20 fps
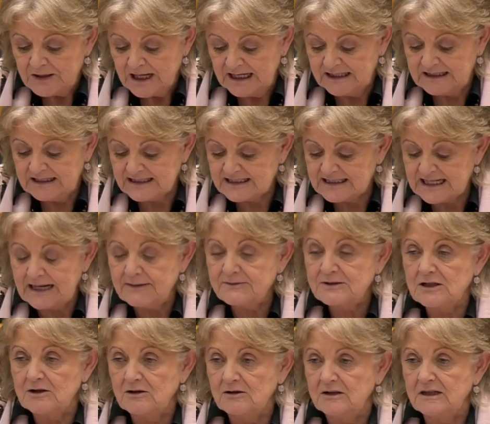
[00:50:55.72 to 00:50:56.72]
it is
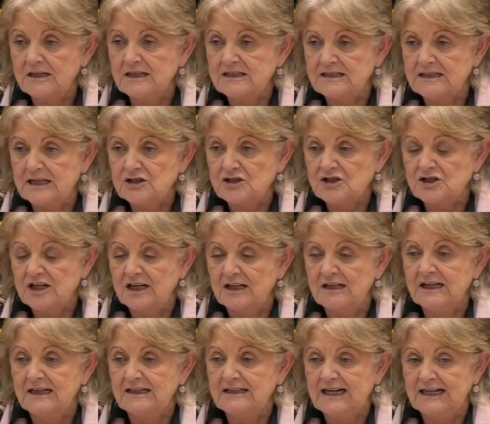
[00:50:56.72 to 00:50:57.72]
absolutely
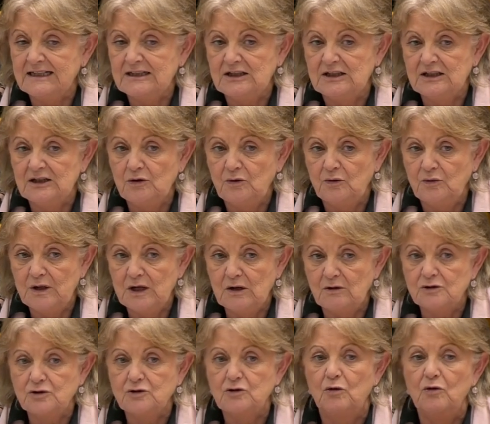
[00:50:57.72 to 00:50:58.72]
essential that we
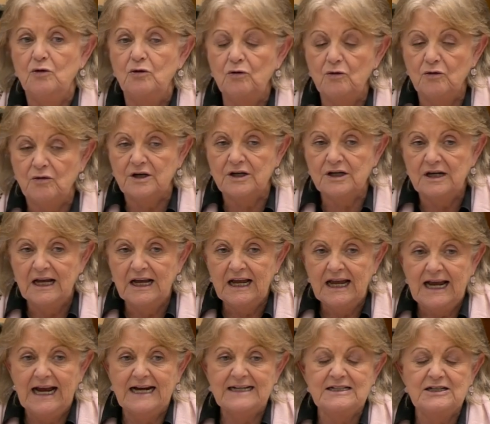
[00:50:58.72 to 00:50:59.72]
also look
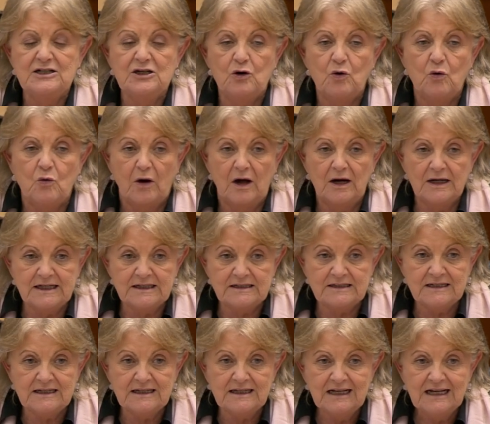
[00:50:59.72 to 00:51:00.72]
at the
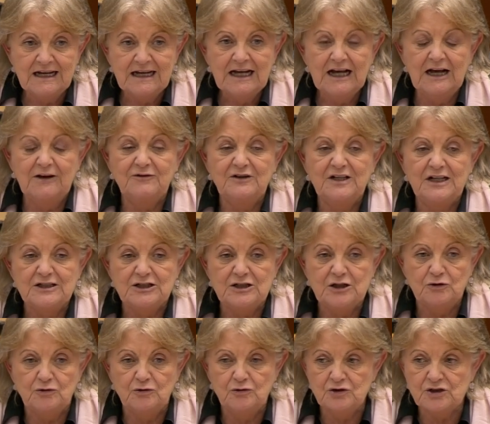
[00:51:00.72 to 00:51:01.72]
quality of the
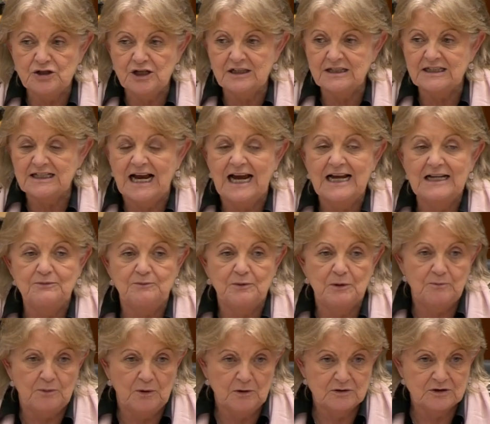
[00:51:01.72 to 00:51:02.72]
institutions and
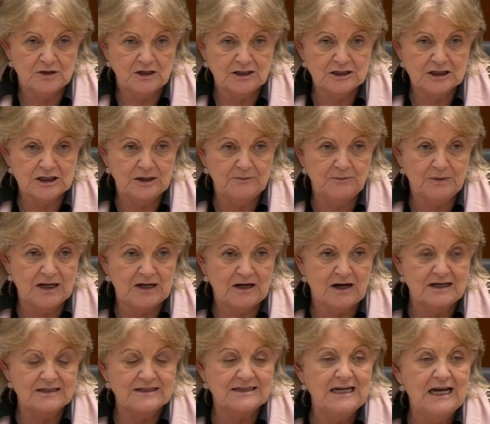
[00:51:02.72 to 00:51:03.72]
proposals,
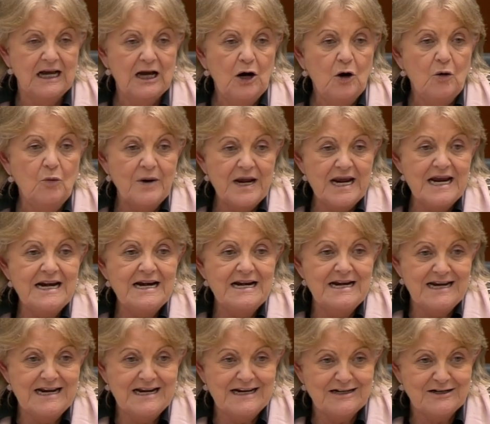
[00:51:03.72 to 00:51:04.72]
because we
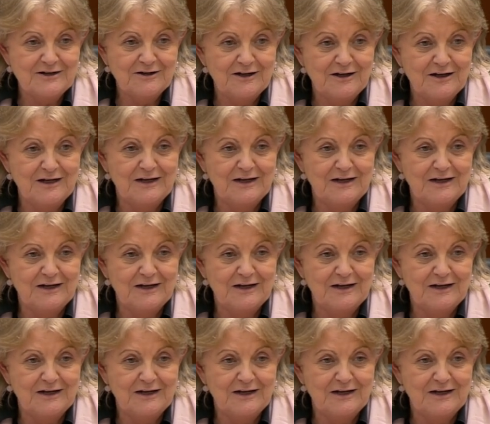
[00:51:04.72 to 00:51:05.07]
need